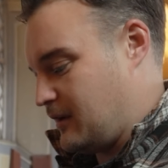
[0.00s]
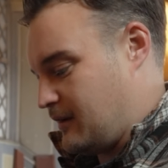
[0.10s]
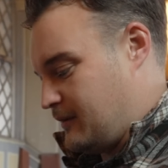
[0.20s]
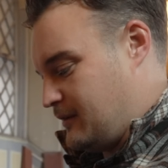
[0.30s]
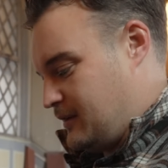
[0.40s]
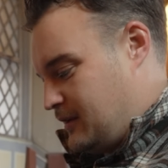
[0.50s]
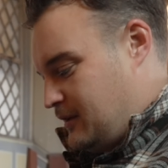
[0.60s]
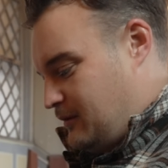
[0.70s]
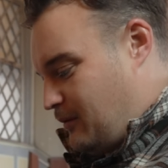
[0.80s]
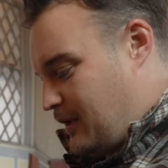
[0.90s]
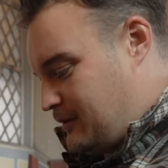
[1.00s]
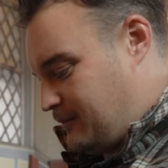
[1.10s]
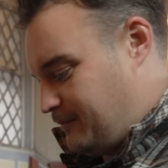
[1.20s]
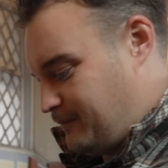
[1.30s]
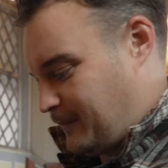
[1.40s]
Yeah. Wow.
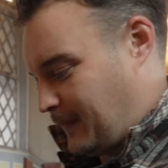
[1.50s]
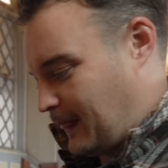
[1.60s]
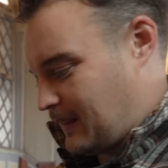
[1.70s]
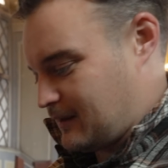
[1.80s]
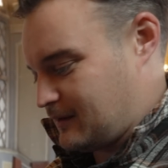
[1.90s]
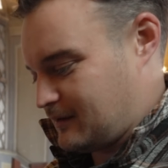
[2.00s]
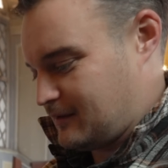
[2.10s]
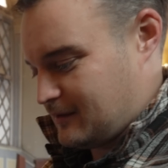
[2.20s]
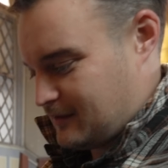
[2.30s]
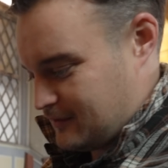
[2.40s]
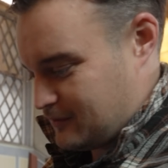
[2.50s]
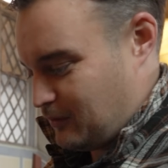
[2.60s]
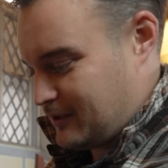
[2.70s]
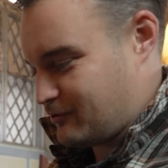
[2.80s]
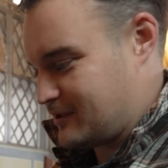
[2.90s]
It's
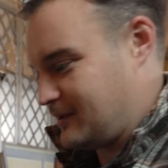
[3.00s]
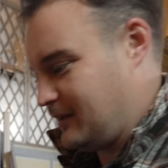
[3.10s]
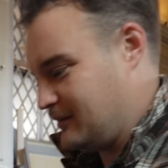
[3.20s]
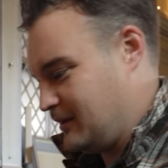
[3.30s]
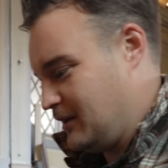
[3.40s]
all interesting.